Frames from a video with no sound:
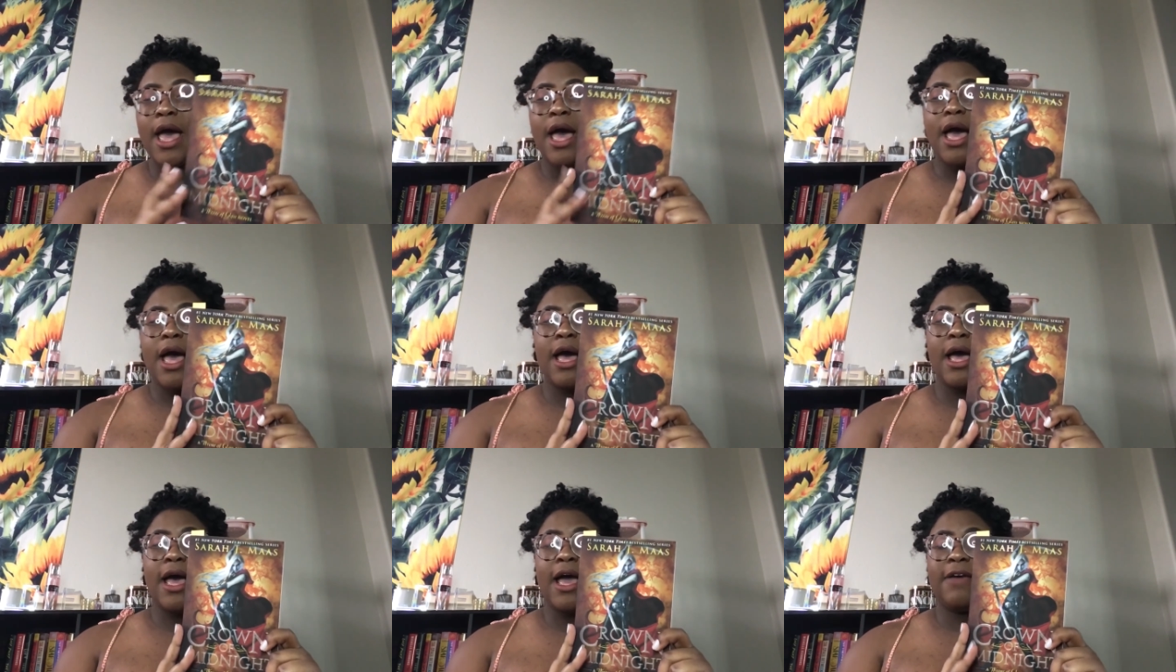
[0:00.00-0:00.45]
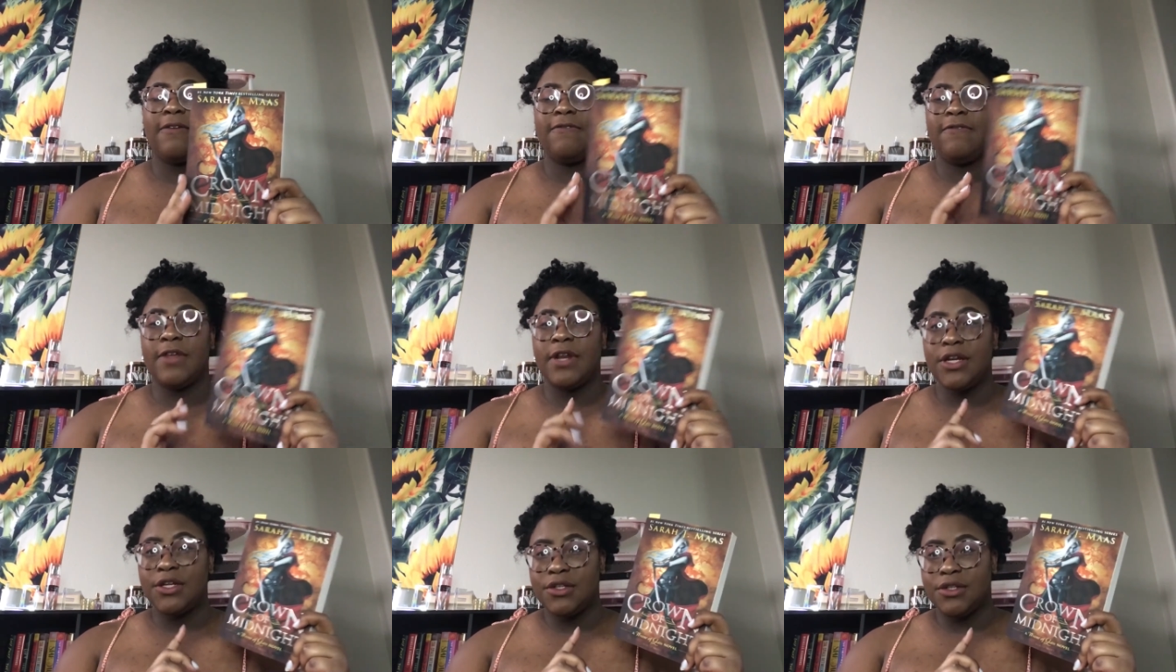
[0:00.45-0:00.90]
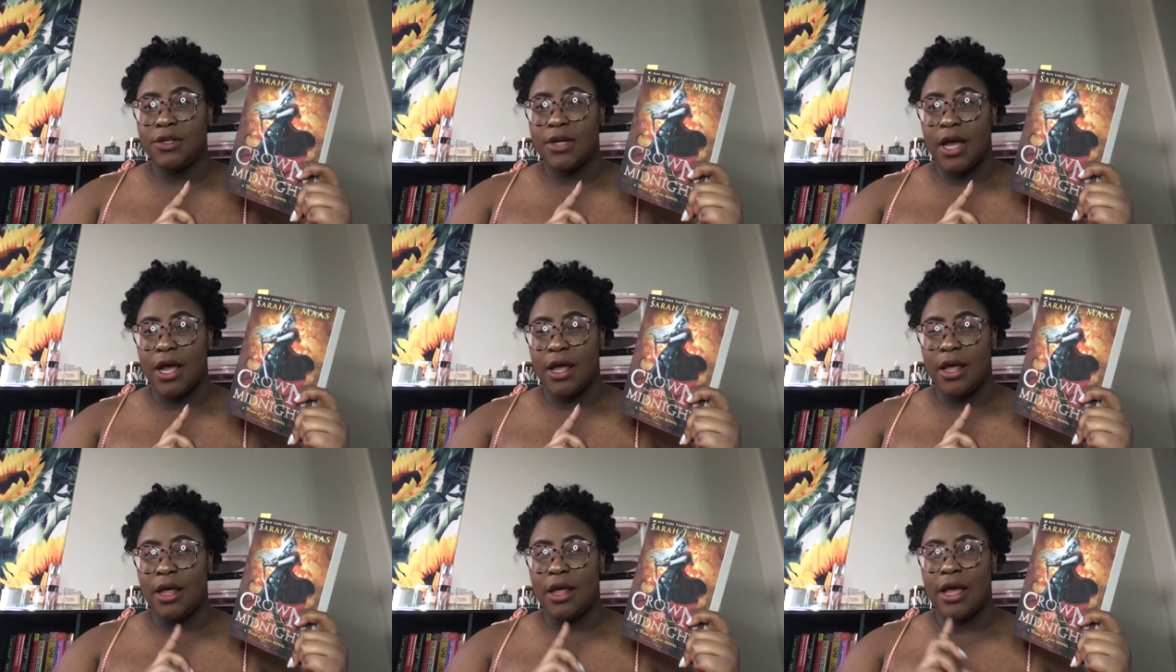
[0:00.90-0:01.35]
I finished
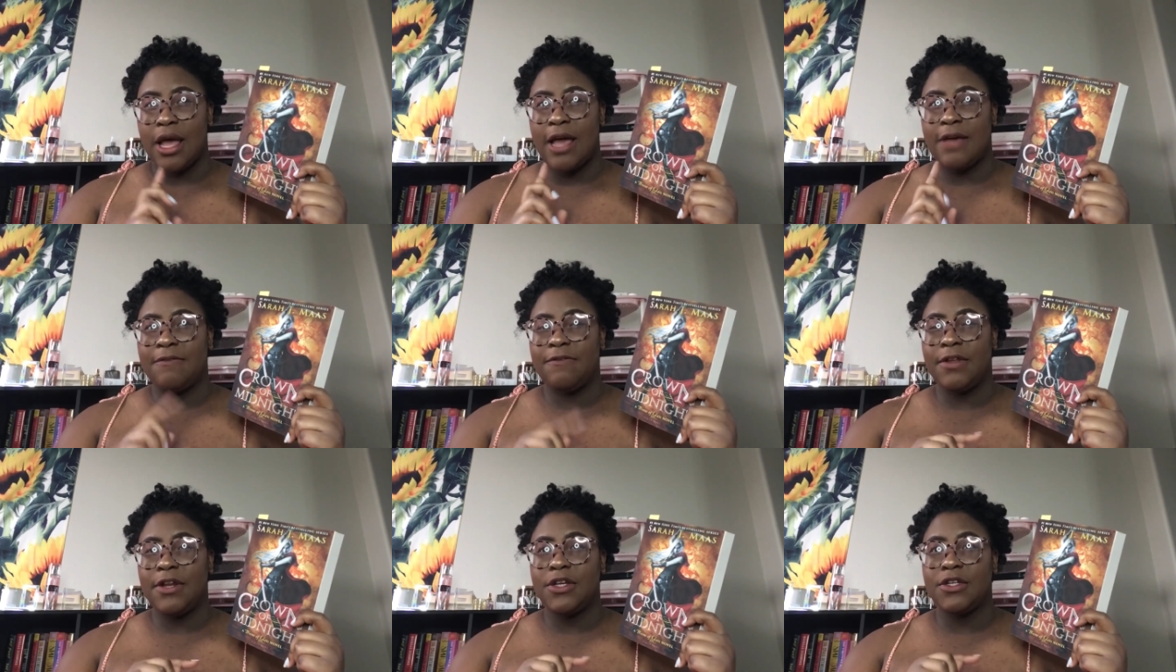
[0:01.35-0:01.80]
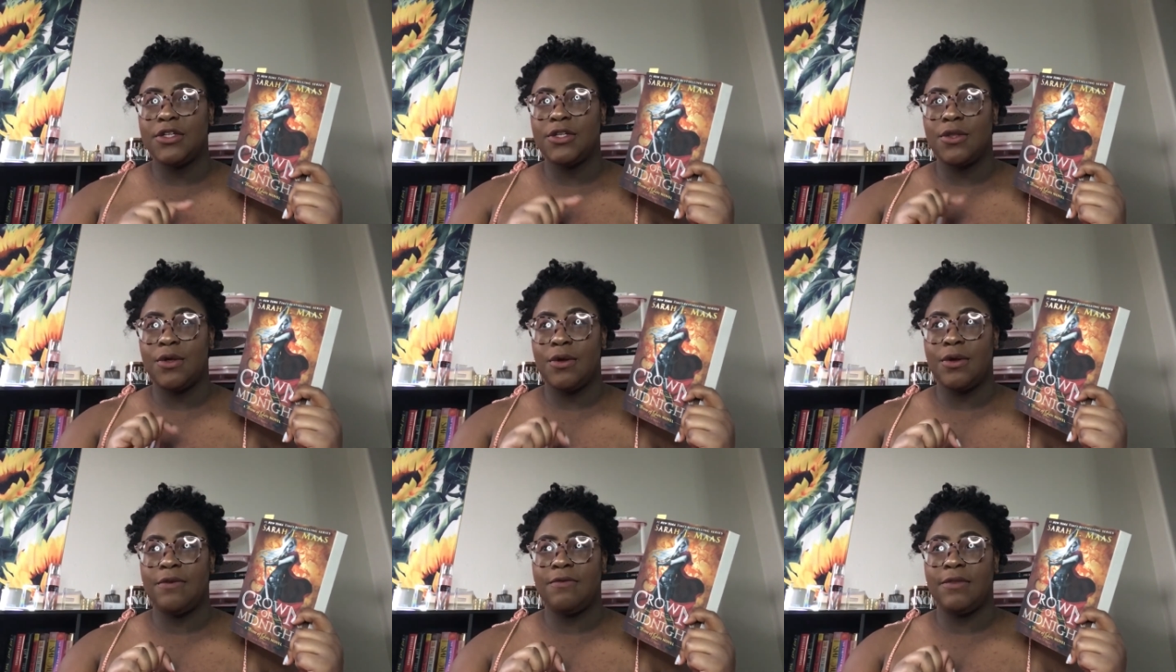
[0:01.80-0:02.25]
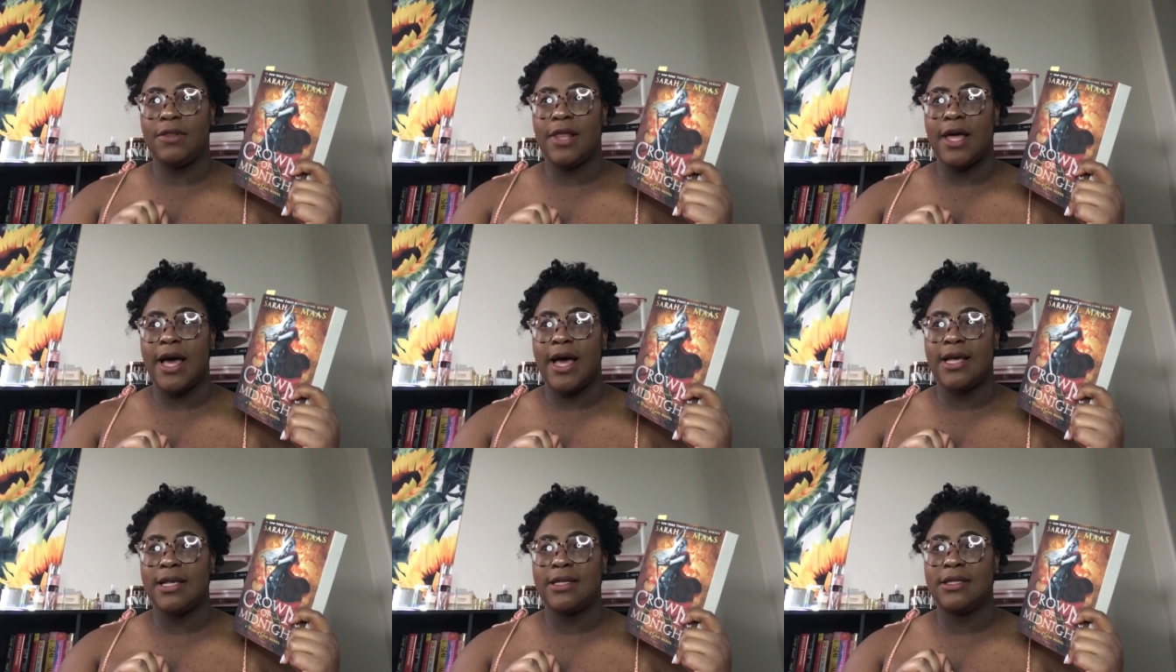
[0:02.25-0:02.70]
Throne of
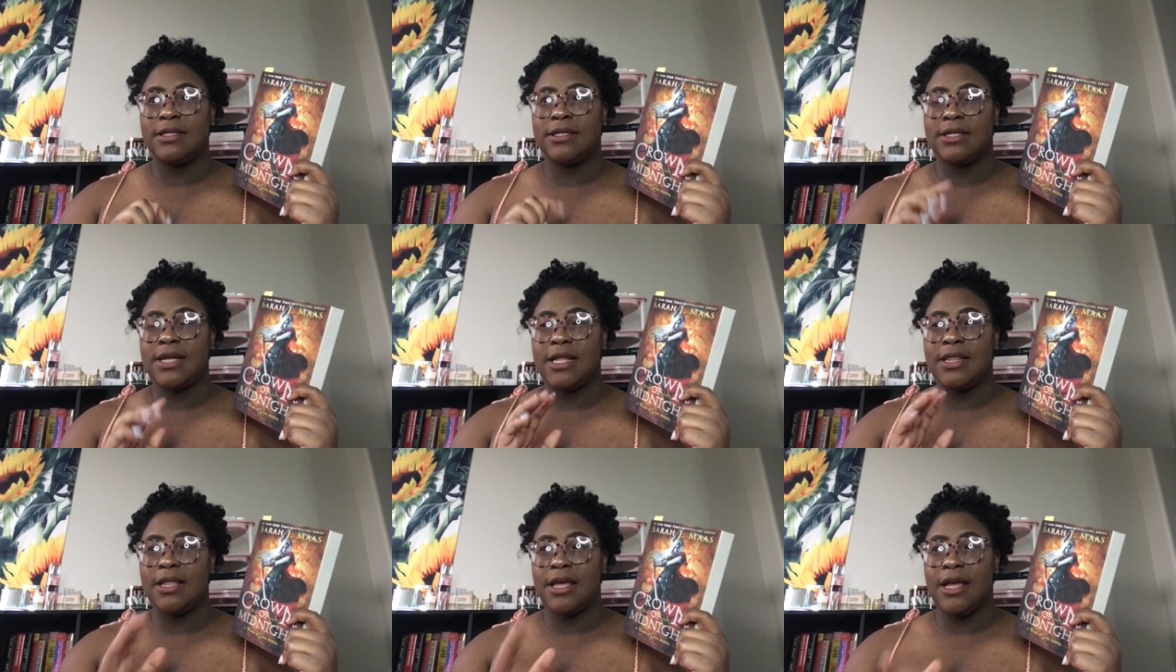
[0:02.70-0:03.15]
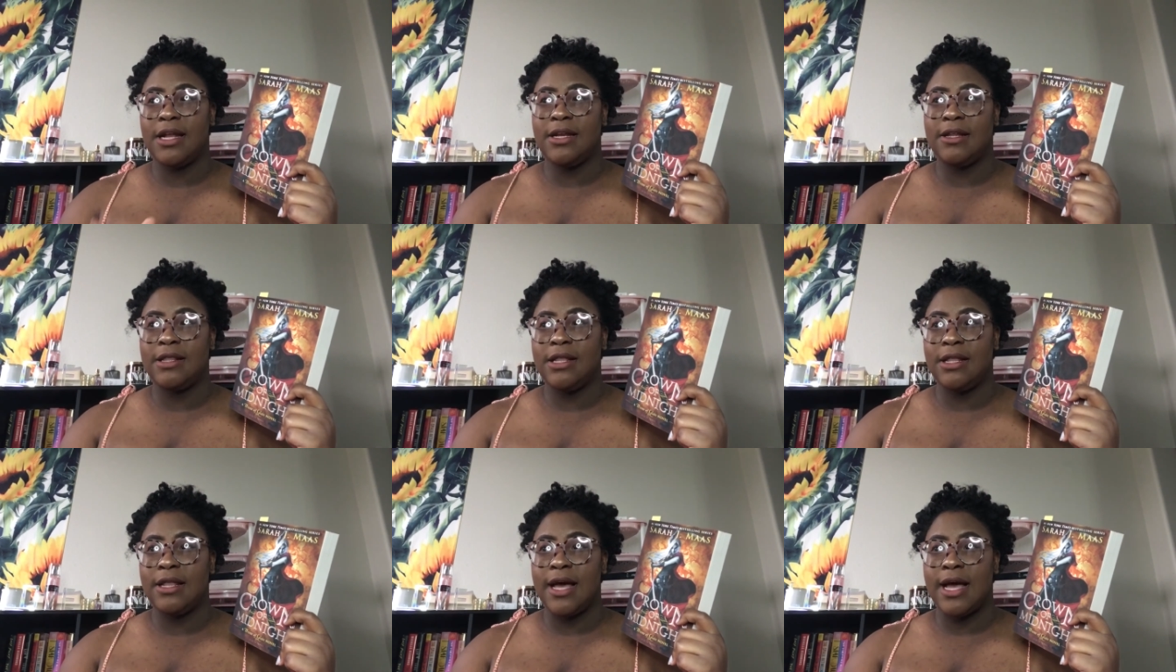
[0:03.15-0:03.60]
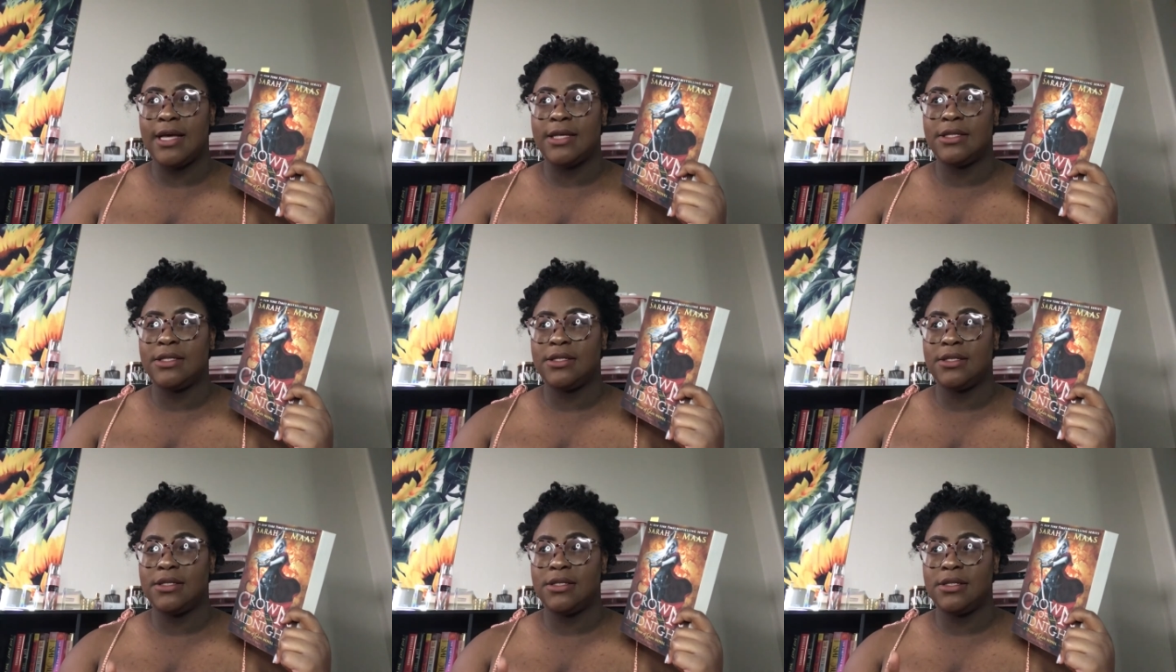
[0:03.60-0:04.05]
Glass at the end of
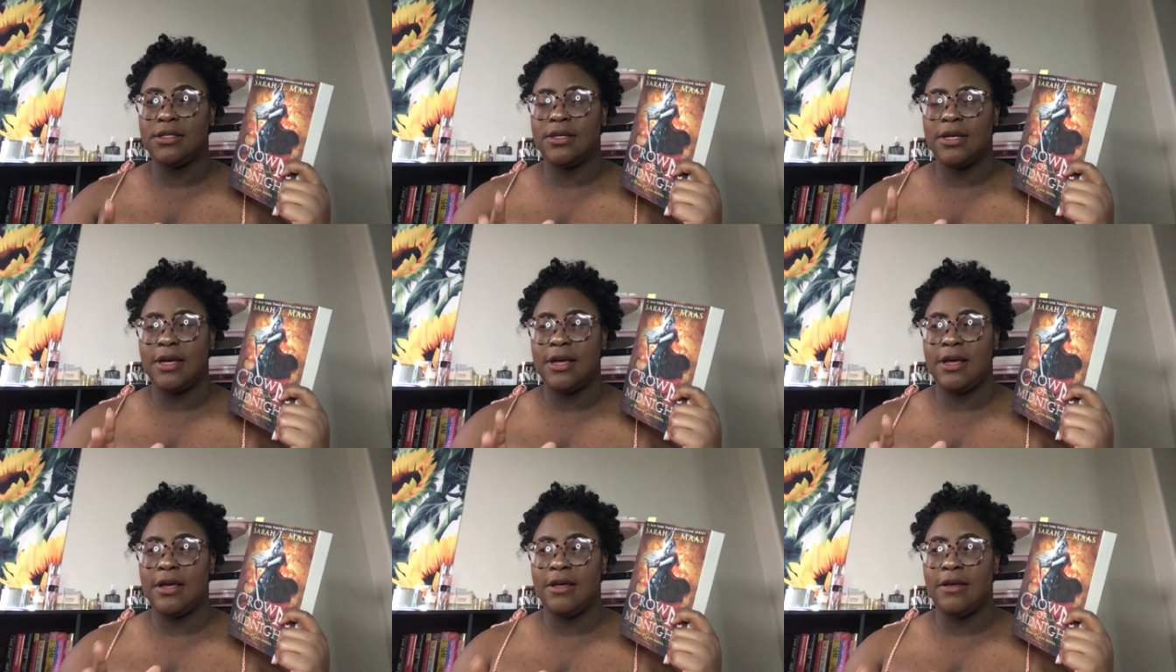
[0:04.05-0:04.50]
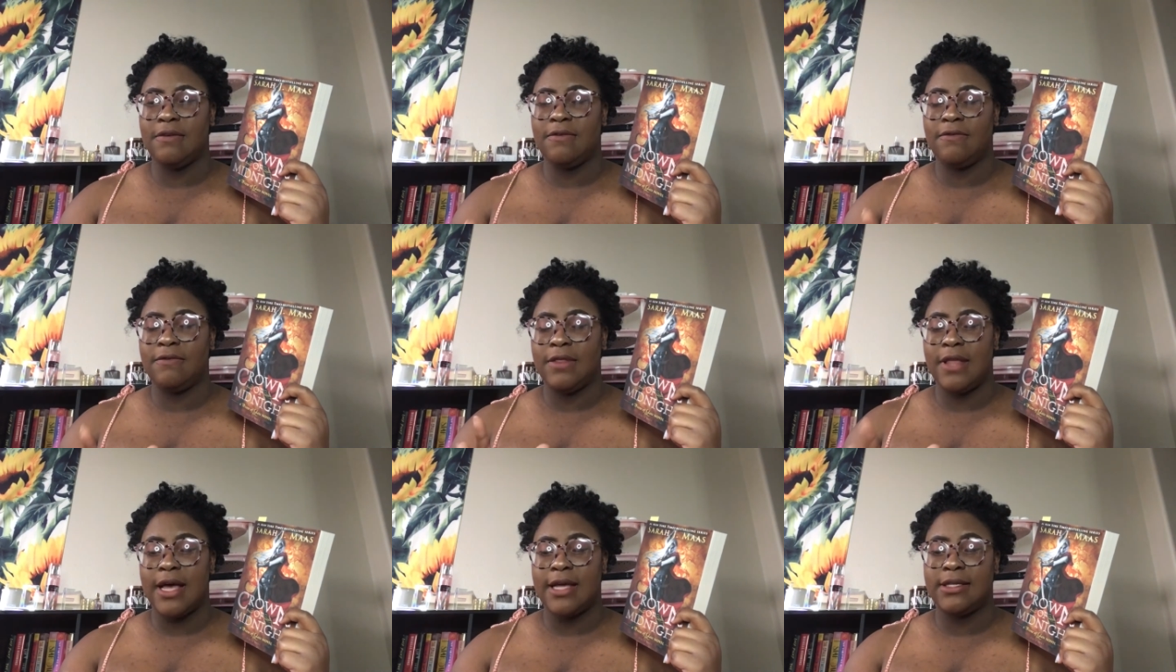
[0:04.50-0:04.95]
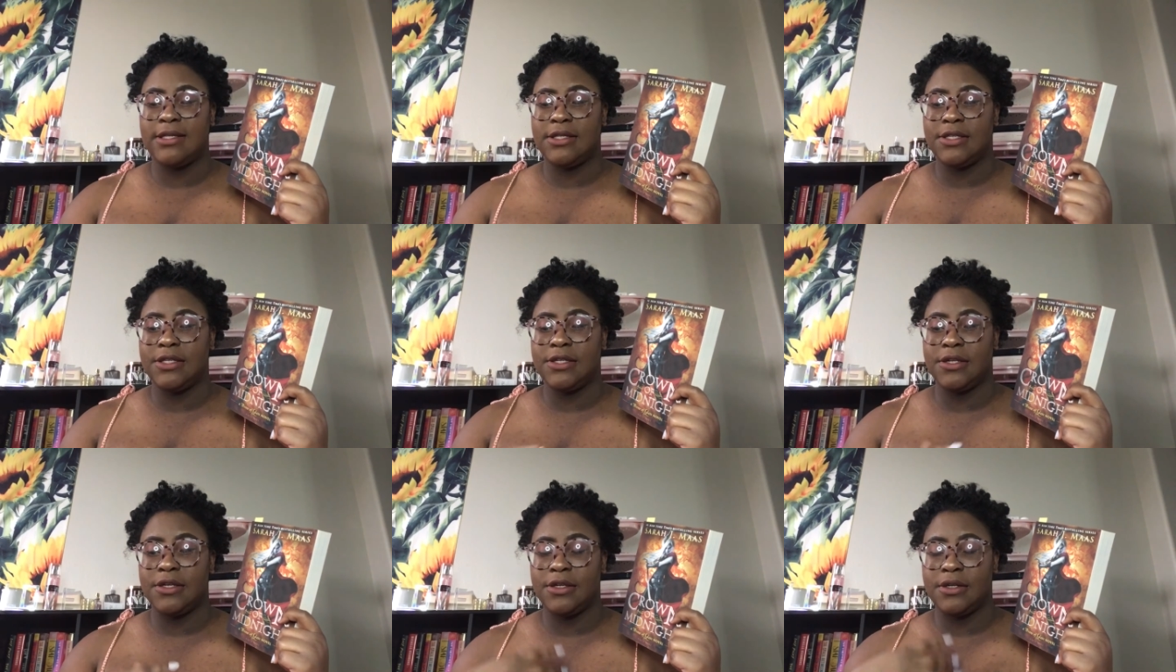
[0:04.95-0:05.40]
last year.